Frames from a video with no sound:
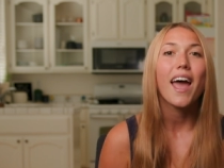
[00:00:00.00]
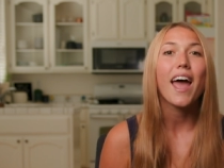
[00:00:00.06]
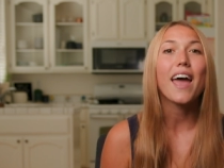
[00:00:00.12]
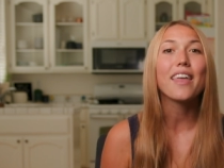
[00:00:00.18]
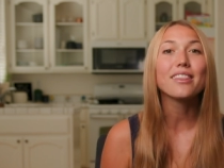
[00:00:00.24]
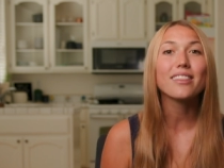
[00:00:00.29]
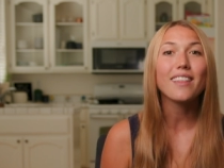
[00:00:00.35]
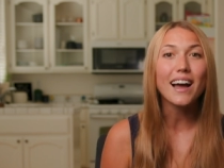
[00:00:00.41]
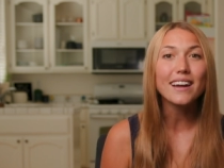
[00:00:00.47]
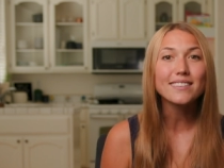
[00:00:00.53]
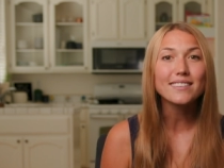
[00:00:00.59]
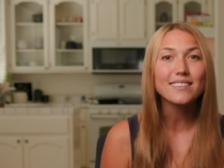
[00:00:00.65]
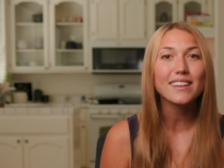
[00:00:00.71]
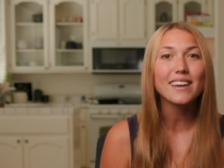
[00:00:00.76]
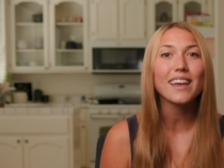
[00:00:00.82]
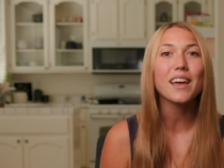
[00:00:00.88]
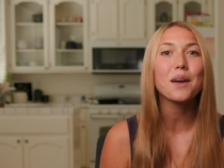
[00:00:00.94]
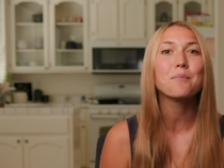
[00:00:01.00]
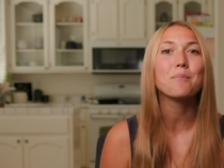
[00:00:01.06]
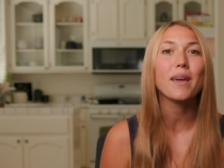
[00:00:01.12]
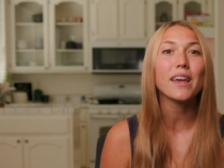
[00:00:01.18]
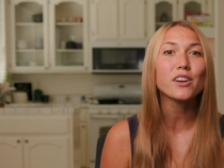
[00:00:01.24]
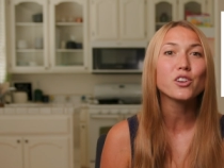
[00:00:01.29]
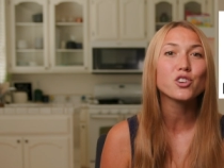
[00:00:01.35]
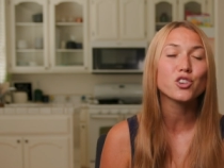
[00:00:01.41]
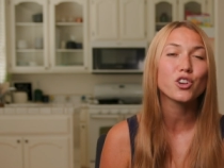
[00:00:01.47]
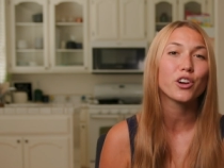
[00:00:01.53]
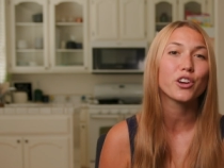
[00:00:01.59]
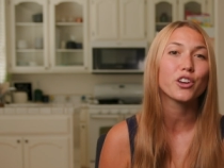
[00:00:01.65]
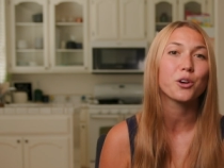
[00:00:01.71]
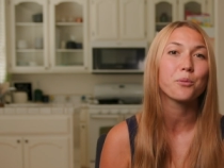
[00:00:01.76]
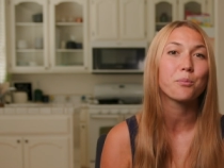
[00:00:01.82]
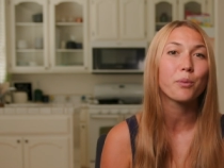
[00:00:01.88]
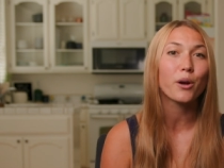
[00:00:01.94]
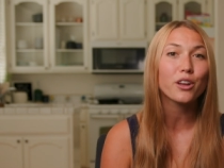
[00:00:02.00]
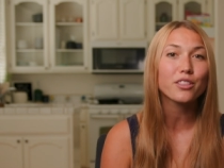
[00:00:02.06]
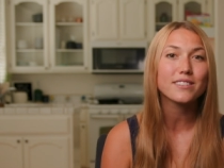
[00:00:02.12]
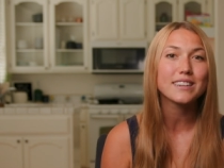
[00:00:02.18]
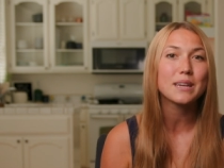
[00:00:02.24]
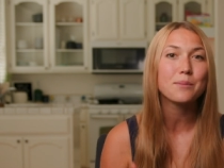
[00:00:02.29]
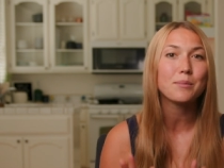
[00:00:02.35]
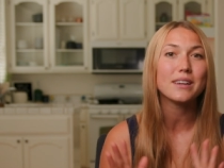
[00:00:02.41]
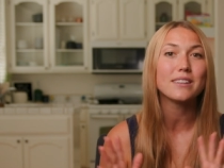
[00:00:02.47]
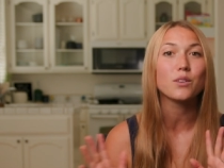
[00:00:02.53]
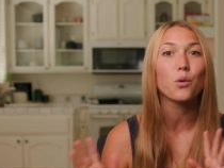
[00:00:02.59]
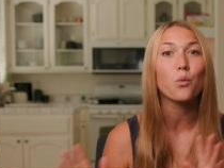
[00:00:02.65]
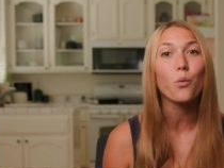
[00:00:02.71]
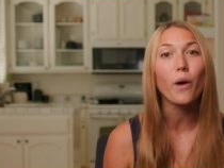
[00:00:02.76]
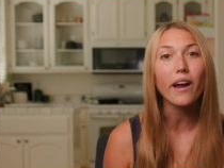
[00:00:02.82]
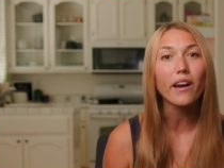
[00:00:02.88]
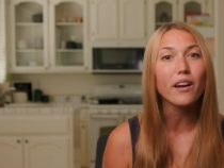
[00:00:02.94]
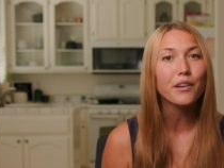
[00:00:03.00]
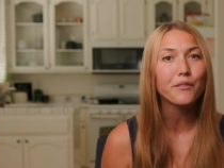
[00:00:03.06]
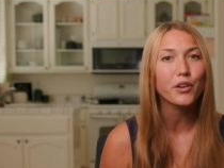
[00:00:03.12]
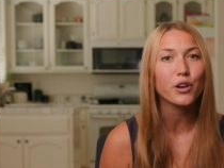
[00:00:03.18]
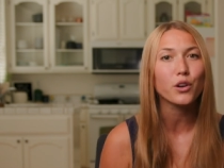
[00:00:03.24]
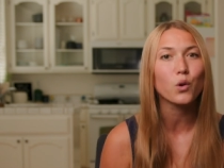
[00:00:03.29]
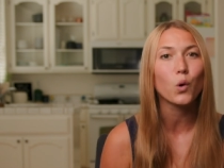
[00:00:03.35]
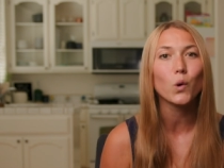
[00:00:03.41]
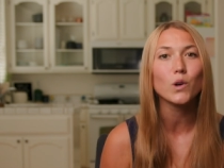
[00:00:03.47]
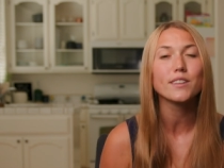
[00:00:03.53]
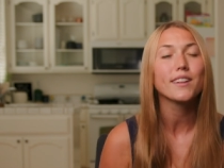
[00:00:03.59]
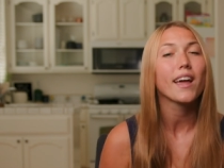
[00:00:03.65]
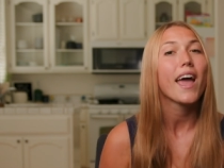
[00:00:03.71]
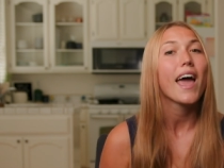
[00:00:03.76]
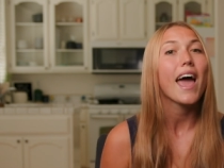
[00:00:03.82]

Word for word: And lastly, make sure your birth team is aware of your goals,